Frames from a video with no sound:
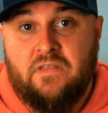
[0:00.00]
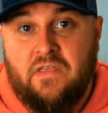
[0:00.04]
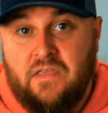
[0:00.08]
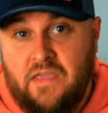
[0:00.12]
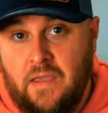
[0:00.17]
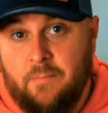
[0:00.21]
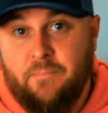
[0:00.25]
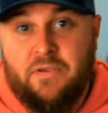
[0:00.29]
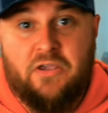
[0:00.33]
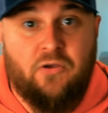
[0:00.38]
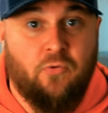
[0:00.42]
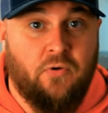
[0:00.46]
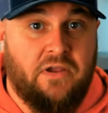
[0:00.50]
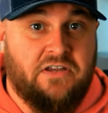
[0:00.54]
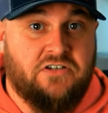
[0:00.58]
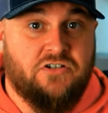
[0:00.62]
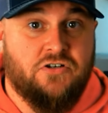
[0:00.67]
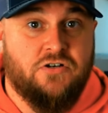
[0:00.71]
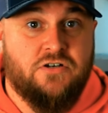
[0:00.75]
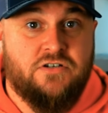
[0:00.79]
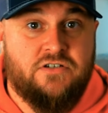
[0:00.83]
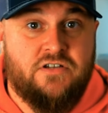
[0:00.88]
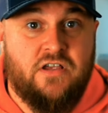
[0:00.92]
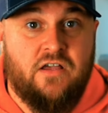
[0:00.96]
Campy
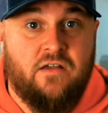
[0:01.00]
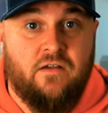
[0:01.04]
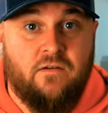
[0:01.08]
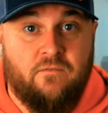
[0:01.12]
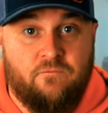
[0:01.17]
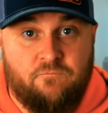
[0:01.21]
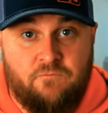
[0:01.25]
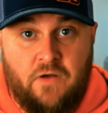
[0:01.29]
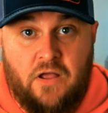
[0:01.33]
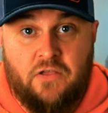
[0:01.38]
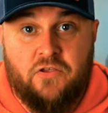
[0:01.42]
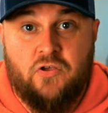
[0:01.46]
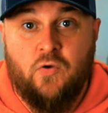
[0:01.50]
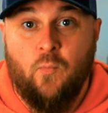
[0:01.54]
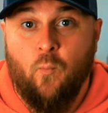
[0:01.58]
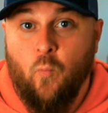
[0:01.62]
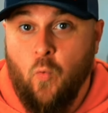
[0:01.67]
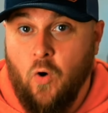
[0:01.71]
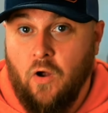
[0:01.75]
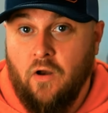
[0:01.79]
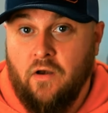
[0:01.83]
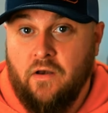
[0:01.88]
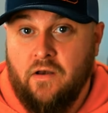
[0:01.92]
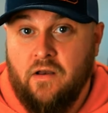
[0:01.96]
Creatures, Volume
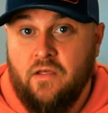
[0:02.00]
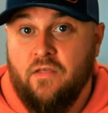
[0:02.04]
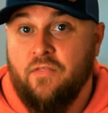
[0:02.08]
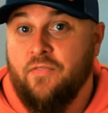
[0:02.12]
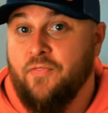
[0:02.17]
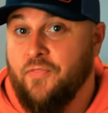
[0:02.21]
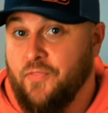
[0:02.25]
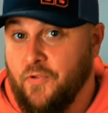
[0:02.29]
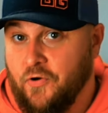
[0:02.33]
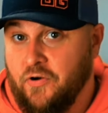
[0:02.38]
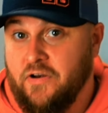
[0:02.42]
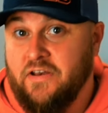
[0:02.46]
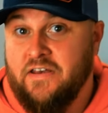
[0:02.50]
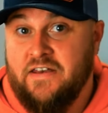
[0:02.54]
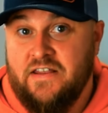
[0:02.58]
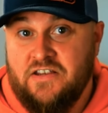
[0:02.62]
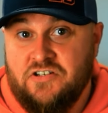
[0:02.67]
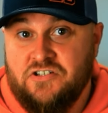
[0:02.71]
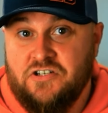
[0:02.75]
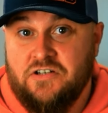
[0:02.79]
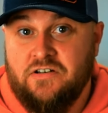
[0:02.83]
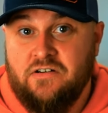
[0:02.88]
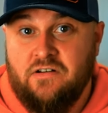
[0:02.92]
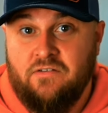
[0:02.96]
1, 3rd
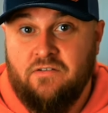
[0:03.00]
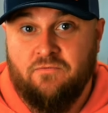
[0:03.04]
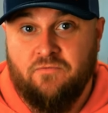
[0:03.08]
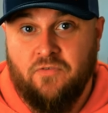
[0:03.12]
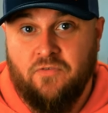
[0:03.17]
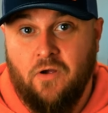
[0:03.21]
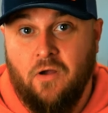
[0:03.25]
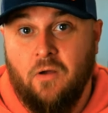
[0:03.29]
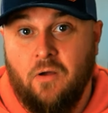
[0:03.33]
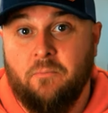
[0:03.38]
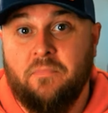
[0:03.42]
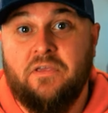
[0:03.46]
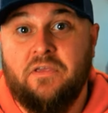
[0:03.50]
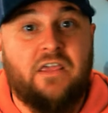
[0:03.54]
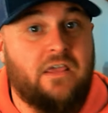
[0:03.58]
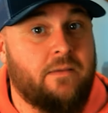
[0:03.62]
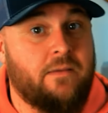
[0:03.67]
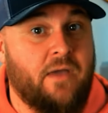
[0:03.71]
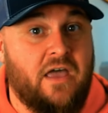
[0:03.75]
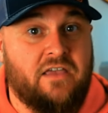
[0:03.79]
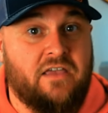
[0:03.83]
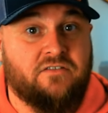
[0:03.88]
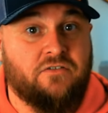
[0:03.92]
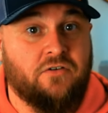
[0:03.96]
Edition from
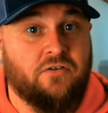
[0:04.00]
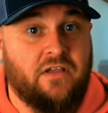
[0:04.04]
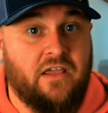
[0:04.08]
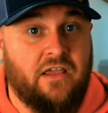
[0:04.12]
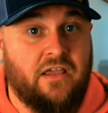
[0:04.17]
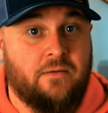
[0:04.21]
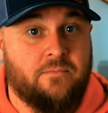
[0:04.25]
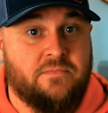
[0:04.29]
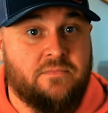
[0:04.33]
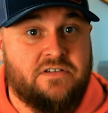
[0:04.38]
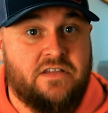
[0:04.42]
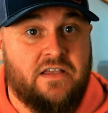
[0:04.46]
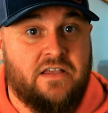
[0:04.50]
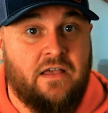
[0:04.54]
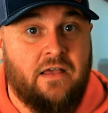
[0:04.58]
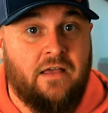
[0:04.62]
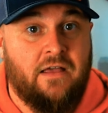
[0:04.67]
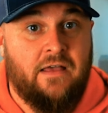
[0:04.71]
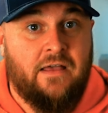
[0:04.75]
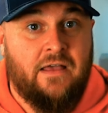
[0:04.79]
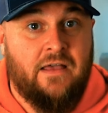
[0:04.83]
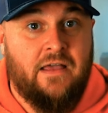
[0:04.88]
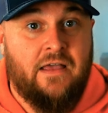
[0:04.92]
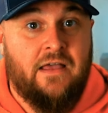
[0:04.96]
Keymaster Games,
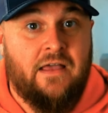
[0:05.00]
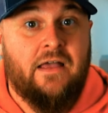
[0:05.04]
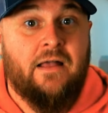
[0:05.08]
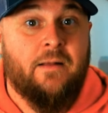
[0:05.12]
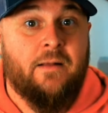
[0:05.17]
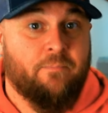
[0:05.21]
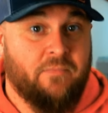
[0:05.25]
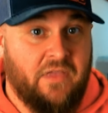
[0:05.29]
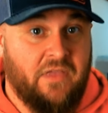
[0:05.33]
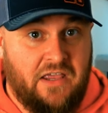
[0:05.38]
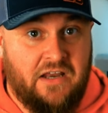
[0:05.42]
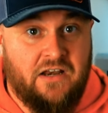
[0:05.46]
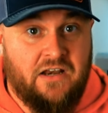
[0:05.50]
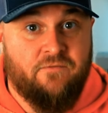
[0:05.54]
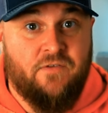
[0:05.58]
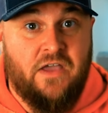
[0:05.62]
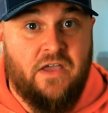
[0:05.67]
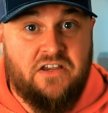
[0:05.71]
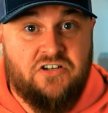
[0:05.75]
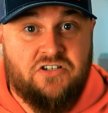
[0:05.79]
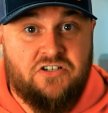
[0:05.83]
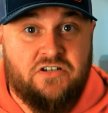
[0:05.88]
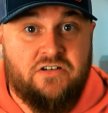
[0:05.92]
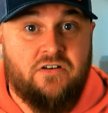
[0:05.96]

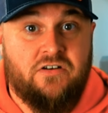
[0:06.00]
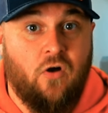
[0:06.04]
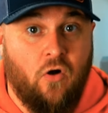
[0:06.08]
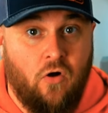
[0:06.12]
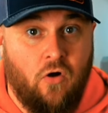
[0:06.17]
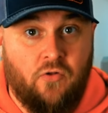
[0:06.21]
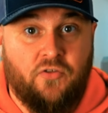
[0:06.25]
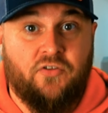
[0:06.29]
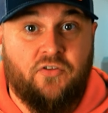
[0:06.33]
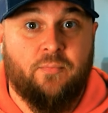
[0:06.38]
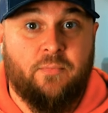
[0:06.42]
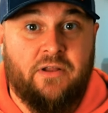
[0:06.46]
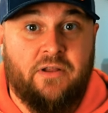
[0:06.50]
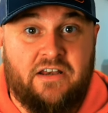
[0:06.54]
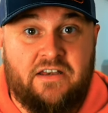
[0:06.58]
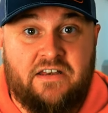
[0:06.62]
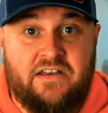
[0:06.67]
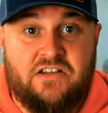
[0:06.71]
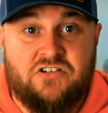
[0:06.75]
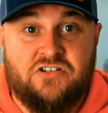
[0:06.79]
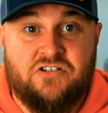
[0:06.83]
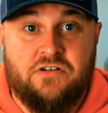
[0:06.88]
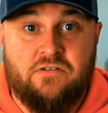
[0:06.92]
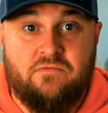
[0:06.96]
Innovation Ultimate
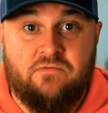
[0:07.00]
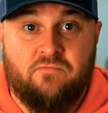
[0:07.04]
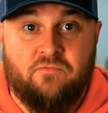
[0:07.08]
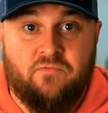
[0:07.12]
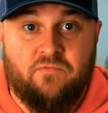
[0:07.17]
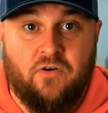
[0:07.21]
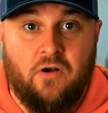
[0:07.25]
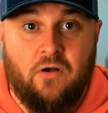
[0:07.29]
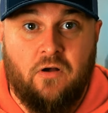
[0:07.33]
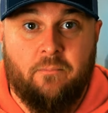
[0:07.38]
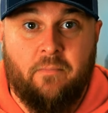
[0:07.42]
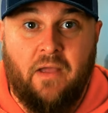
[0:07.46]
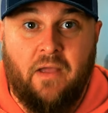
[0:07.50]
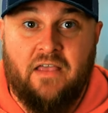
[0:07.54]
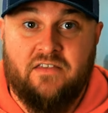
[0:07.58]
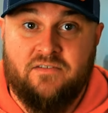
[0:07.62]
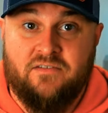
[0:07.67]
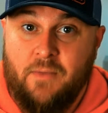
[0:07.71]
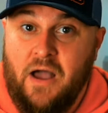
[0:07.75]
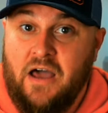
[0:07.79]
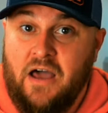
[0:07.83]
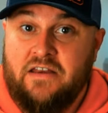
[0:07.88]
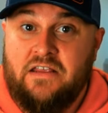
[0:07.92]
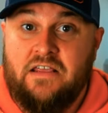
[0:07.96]
Edition from
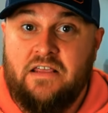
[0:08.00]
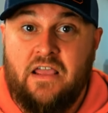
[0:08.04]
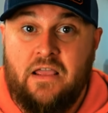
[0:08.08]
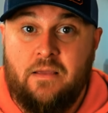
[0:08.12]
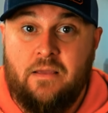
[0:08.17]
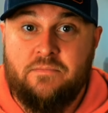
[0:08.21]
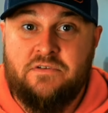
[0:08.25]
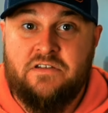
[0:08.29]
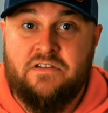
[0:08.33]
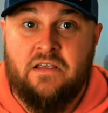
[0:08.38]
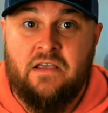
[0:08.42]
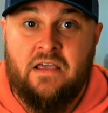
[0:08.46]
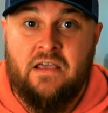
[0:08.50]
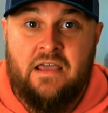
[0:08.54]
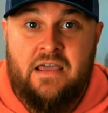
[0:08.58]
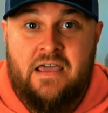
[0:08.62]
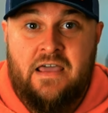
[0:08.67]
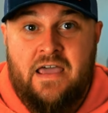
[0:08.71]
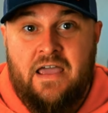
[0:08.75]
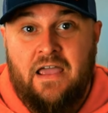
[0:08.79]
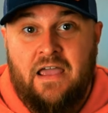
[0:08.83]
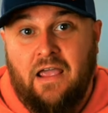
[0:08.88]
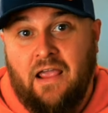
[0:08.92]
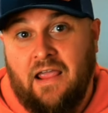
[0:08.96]
Asmati Games,
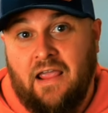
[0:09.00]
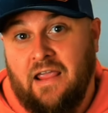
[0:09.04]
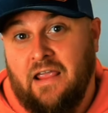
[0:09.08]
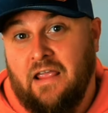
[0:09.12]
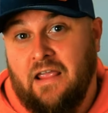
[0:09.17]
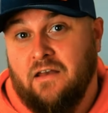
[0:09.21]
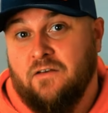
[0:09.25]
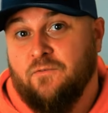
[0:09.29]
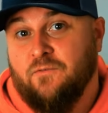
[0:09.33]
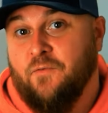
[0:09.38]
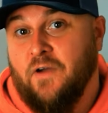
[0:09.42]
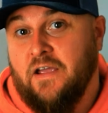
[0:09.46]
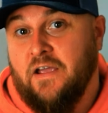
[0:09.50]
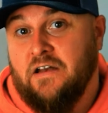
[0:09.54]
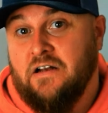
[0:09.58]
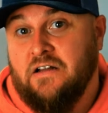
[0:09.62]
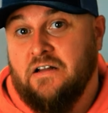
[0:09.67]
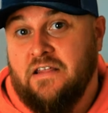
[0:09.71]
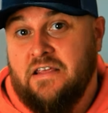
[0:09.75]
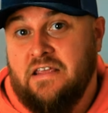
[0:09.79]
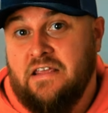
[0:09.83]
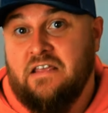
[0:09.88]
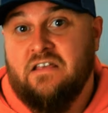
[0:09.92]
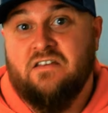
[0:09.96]
and
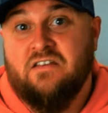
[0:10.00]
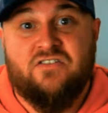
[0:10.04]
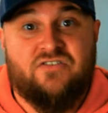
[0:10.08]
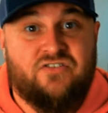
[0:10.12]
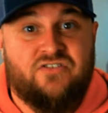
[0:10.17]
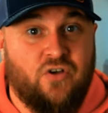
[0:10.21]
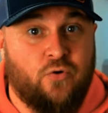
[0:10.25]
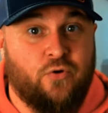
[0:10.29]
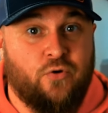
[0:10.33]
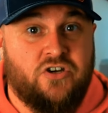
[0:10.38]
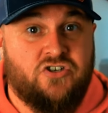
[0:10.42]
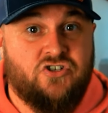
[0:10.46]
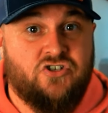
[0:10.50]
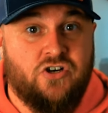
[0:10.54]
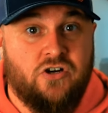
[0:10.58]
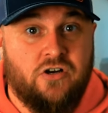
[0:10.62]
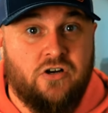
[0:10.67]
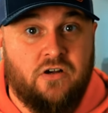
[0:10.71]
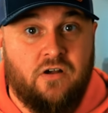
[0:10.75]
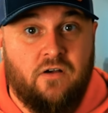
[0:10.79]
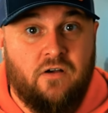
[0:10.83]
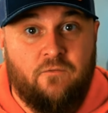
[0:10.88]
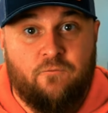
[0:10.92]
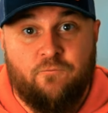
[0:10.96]
finally Soda
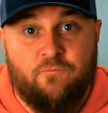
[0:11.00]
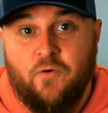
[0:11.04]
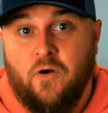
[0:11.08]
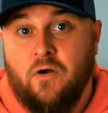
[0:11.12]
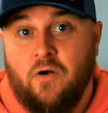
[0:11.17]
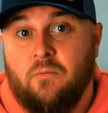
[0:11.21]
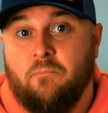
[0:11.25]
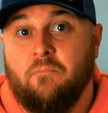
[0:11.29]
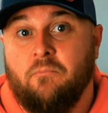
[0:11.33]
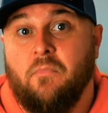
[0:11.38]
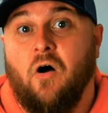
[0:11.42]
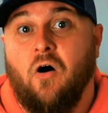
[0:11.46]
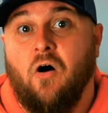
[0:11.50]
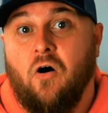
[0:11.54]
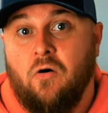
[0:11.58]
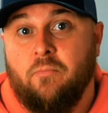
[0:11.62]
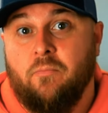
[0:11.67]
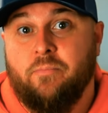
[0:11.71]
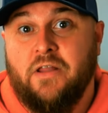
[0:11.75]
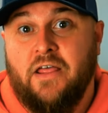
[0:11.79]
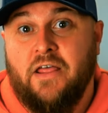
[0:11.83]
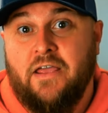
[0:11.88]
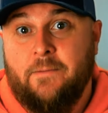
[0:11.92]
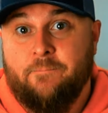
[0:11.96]
Jerk from
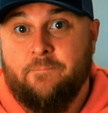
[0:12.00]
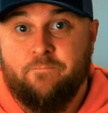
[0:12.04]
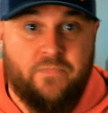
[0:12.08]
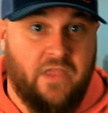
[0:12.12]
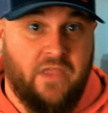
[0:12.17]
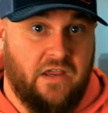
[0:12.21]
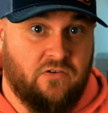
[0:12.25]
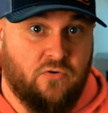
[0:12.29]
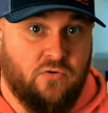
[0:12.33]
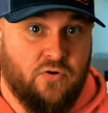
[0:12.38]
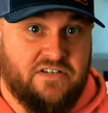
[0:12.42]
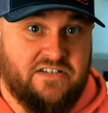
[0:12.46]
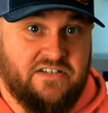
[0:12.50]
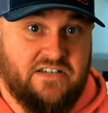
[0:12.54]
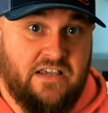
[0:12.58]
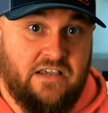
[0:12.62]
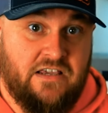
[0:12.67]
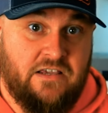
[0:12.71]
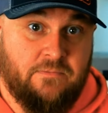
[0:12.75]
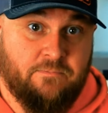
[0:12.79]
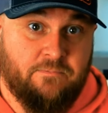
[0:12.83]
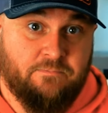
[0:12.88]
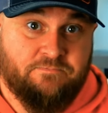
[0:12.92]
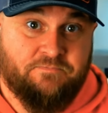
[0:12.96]
Allplay and Chris
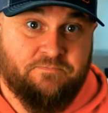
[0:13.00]
Yee.